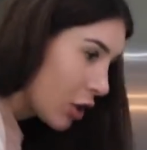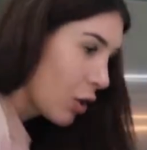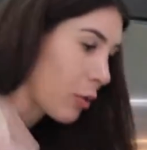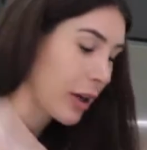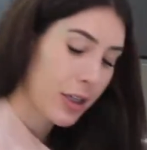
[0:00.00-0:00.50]

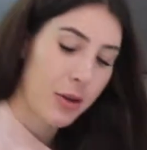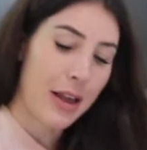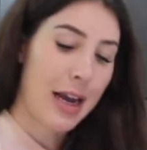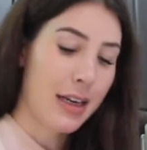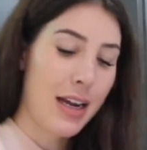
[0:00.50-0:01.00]
I'm gonna do
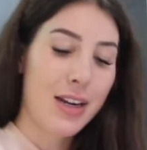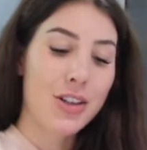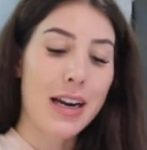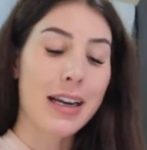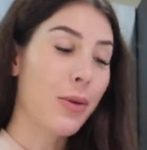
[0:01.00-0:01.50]
that,
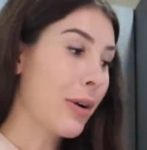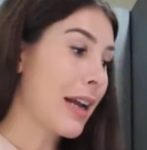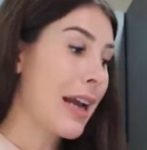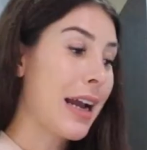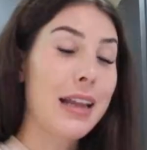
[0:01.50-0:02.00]
try and get it
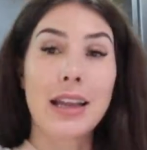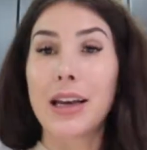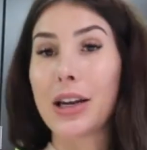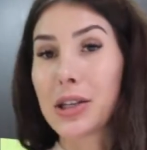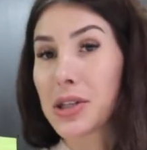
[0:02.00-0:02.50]
working, and
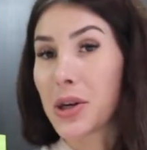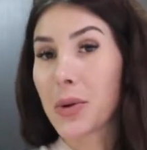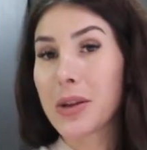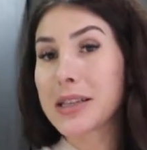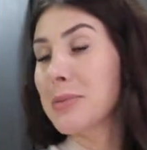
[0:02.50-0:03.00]
then sew this